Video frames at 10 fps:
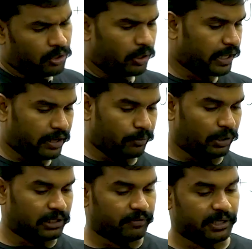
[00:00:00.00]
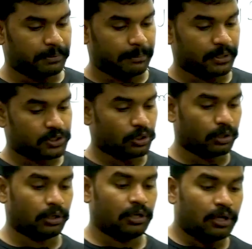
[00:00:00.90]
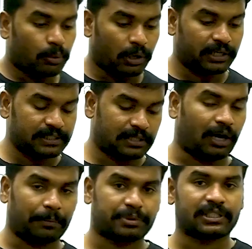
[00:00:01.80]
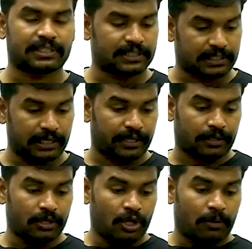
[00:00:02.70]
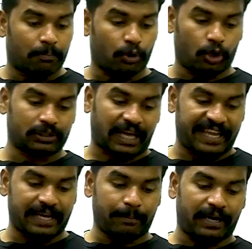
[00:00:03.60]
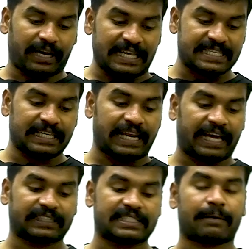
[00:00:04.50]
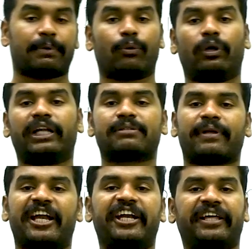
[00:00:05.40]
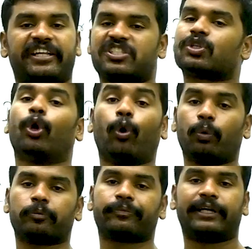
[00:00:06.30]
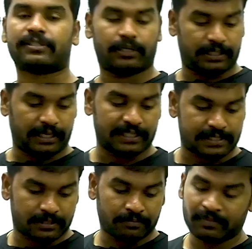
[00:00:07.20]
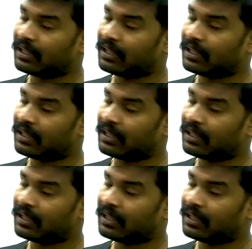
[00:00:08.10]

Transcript: Okay, whatever it may be. So, what is the options is telling? Both IM and IC lack the supply voltage by 90 degrees. No, that is not the case.